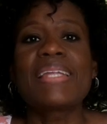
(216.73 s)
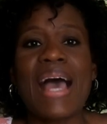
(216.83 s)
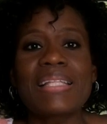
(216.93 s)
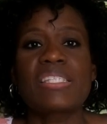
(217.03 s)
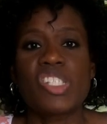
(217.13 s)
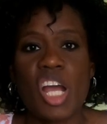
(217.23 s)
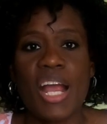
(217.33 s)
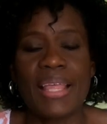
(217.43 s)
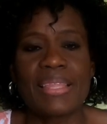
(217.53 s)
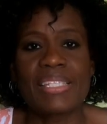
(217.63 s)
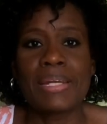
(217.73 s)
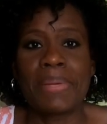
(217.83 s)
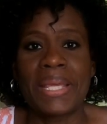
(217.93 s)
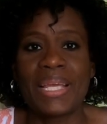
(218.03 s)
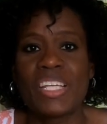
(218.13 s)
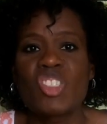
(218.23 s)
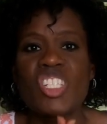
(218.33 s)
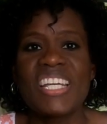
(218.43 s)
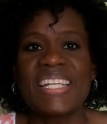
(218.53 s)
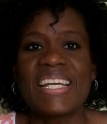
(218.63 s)
not start, listen to me,
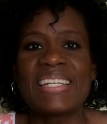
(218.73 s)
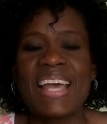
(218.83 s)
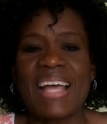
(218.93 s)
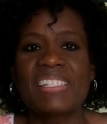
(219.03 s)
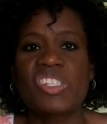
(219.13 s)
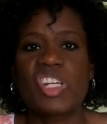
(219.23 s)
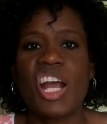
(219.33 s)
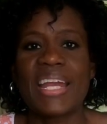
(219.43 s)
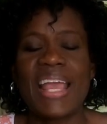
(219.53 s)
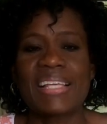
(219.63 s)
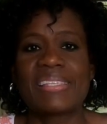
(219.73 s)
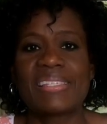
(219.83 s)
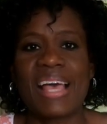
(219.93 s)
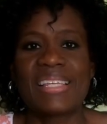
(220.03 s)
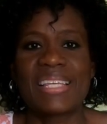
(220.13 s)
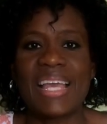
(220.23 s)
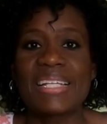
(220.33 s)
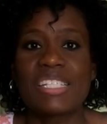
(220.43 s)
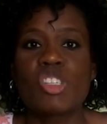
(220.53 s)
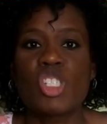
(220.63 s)
she did not start exercising
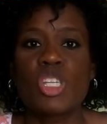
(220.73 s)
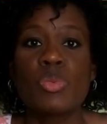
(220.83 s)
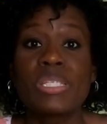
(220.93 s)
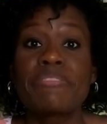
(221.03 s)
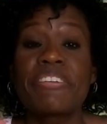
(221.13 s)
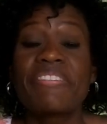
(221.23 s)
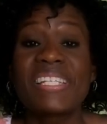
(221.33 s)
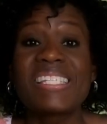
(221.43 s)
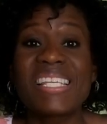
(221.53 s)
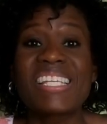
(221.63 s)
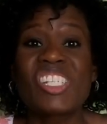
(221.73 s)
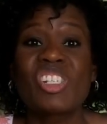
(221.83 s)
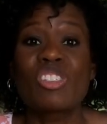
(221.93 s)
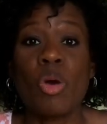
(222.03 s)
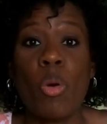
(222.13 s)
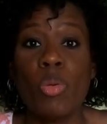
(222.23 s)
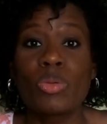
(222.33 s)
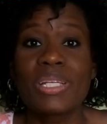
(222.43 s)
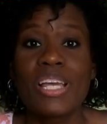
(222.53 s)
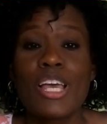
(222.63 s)
until she was 56 years
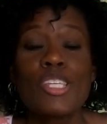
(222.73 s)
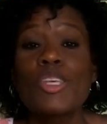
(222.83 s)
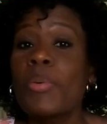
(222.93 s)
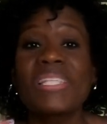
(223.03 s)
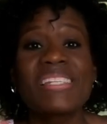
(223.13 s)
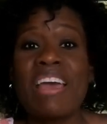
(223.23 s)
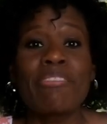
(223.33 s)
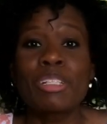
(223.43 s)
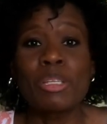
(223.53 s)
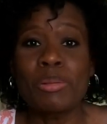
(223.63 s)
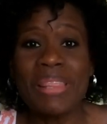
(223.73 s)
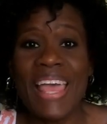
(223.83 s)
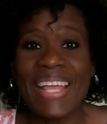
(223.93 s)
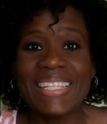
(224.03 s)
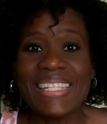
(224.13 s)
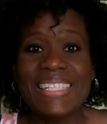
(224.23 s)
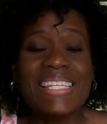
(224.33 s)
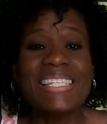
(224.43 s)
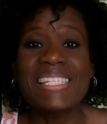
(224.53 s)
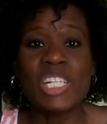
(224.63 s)
old. So it's never too late
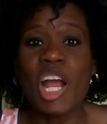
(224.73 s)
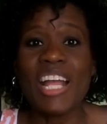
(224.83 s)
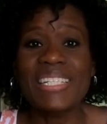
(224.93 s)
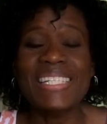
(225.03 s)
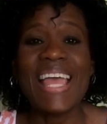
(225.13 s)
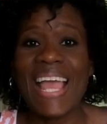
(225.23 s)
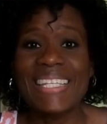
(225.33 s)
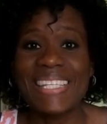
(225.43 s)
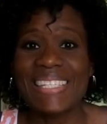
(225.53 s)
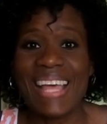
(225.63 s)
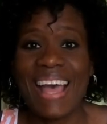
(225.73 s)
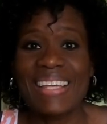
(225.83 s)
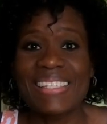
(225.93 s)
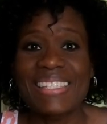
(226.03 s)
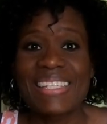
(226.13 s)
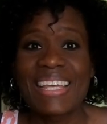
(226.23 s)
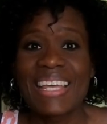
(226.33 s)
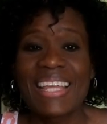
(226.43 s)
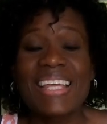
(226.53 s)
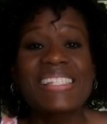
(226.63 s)
to start to exercise.
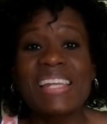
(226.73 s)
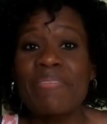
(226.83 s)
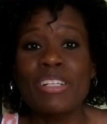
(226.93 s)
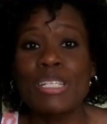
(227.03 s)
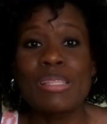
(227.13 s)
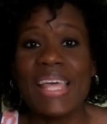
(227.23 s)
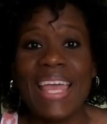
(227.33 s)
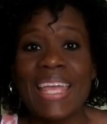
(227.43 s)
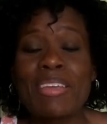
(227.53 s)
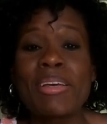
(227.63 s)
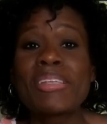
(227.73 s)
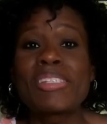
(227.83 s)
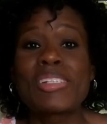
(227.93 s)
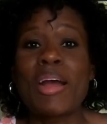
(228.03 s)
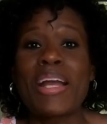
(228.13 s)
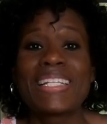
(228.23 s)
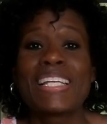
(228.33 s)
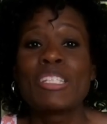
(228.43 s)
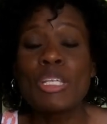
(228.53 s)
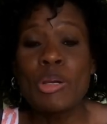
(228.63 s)
It's never too late. You can start
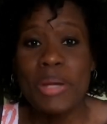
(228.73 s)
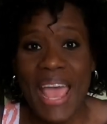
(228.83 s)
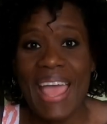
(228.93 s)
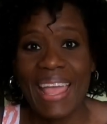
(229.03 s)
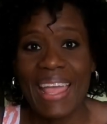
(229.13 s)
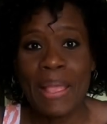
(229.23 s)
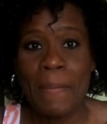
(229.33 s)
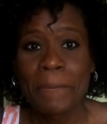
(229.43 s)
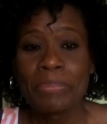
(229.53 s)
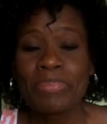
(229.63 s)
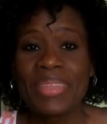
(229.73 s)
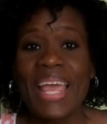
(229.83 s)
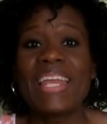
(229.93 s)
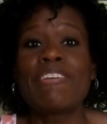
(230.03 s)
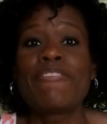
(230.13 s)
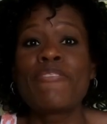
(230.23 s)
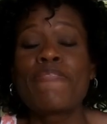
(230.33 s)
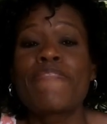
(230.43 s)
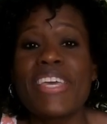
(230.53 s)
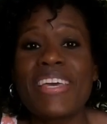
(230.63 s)
today. And if you
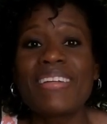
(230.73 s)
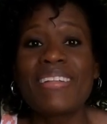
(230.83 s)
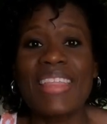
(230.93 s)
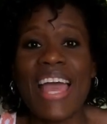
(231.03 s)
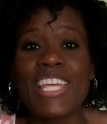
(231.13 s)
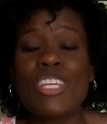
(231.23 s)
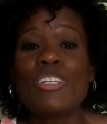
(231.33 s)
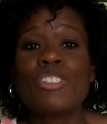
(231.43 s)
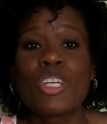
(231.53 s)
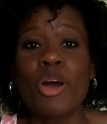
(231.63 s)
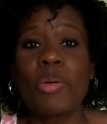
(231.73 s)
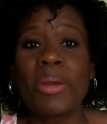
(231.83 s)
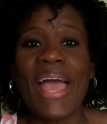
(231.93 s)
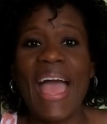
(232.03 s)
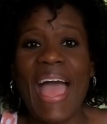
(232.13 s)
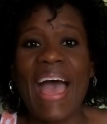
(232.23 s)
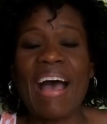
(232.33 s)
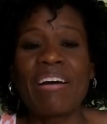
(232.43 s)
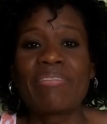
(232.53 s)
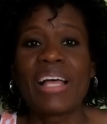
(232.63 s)
feel that you don't
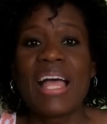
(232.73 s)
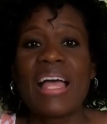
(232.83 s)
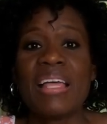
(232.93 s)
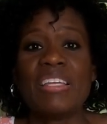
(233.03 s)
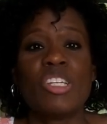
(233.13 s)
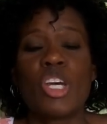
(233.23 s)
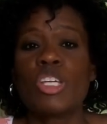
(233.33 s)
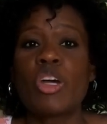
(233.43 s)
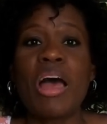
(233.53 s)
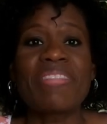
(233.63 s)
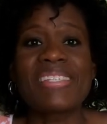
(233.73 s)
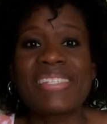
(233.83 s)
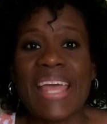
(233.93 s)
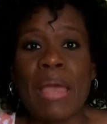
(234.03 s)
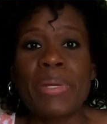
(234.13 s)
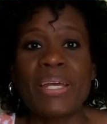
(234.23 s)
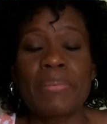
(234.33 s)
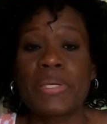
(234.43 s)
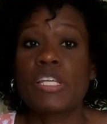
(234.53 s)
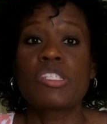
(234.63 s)
have, you know, you don't have the stamina,
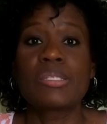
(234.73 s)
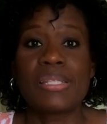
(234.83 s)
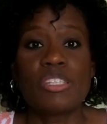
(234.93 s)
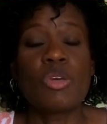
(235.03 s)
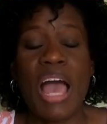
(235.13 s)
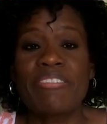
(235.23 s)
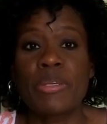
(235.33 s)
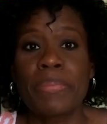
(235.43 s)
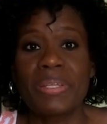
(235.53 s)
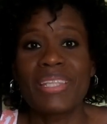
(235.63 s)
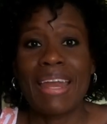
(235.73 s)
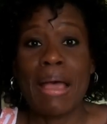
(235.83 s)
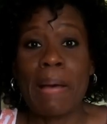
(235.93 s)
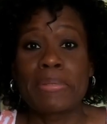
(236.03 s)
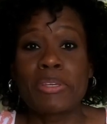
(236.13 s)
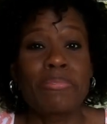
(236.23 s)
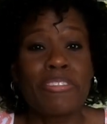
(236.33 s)
because you have to build that up. So if